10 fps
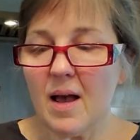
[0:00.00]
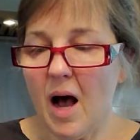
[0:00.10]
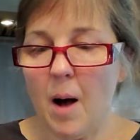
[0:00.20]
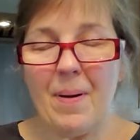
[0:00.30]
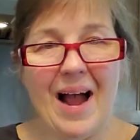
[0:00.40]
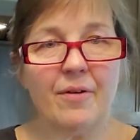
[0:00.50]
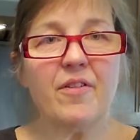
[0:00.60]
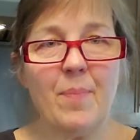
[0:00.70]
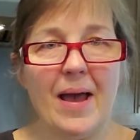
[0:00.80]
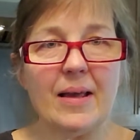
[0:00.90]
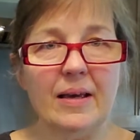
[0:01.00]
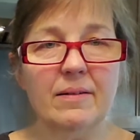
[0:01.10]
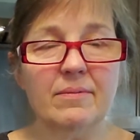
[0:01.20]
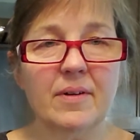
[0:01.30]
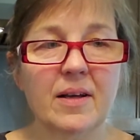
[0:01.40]
a pound of
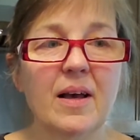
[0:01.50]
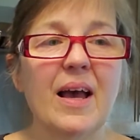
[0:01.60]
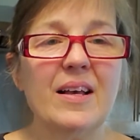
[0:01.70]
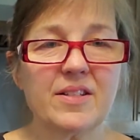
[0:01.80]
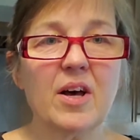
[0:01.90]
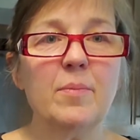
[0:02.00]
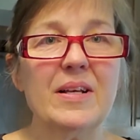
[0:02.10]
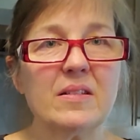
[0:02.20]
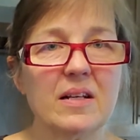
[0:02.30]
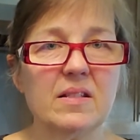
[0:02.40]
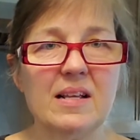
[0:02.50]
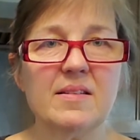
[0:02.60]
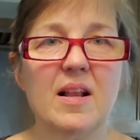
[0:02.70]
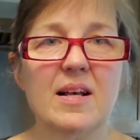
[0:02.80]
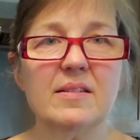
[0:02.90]
bacon is going to be 16
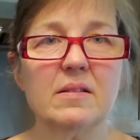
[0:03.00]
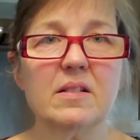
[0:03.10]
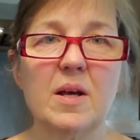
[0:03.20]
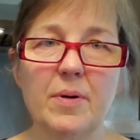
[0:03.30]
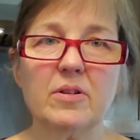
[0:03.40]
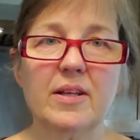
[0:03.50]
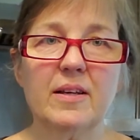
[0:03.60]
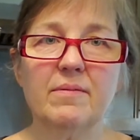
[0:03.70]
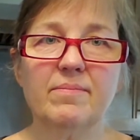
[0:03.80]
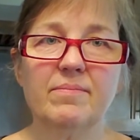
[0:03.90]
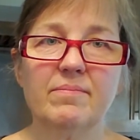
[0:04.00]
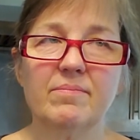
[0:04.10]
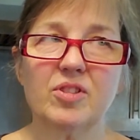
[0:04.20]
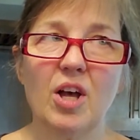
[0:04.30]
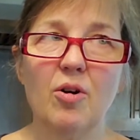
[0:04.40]
slices, typically.
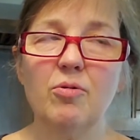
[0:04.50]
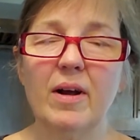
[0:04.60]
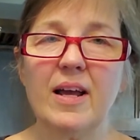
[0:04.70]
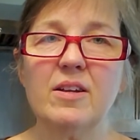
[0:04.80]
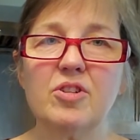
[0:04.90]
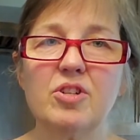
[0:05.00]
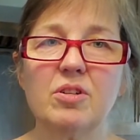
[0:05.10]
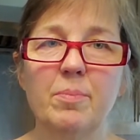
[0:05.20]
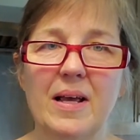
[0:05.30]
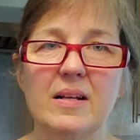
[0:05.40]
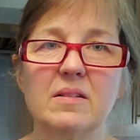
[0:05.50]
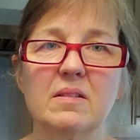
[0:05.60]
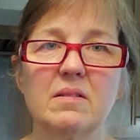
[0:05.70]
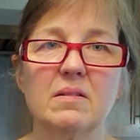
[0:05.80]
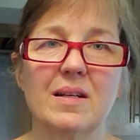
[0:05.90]
So each
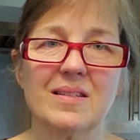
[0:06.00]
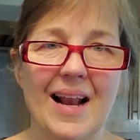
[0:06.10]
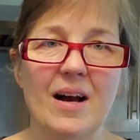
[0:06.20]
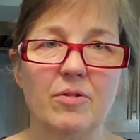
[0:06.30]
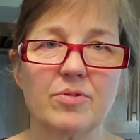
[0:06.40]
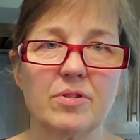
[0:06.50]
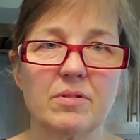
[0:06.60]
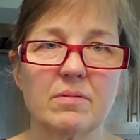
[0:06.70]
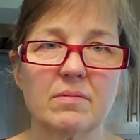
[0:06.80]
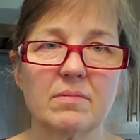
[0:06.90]
piece is an ounce.